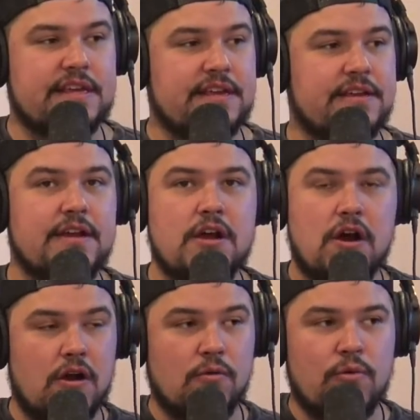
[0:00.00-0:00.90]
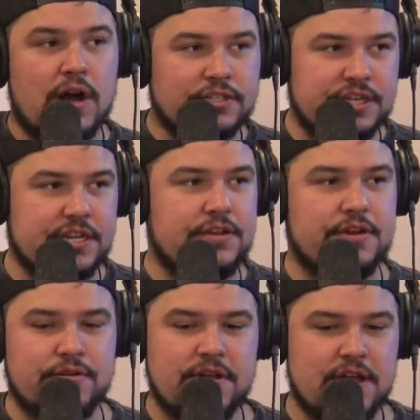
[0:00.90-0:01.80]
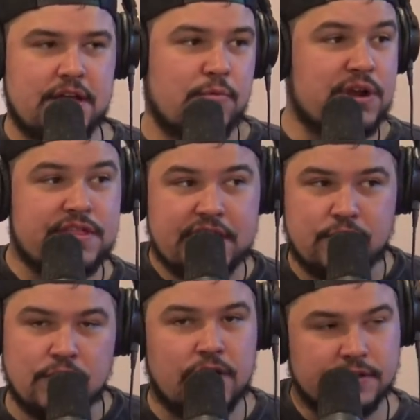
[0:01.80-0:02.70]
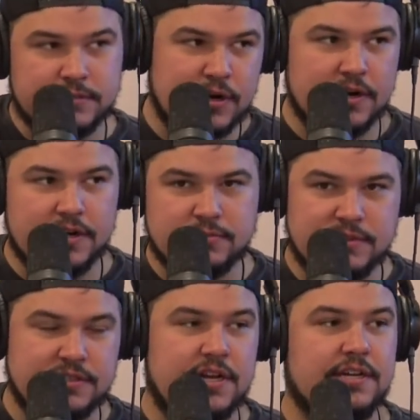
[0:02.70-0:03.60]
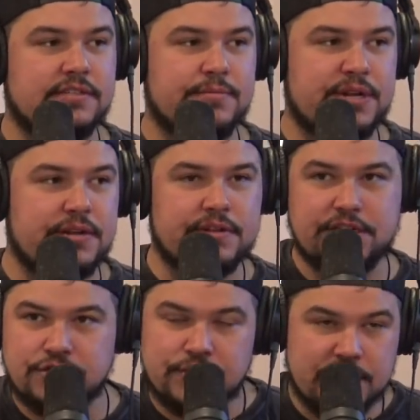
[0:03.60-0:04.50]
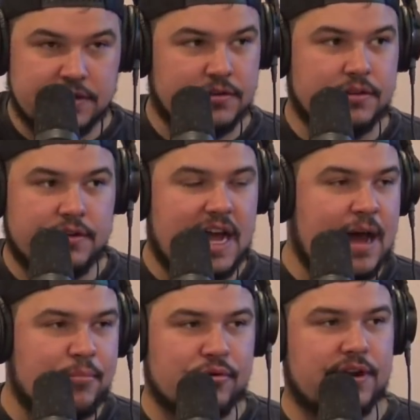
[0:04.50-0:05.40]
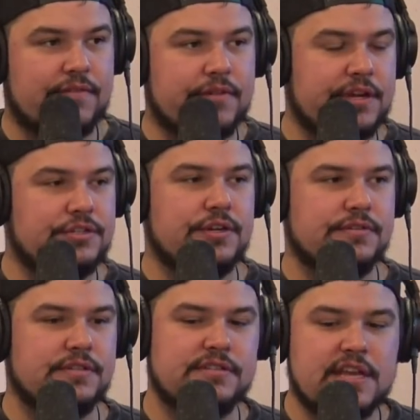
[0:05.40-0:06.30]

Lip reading: They are watching, you know, we think we're all smart because we saw somebody like showing their little app or whatever that shows this.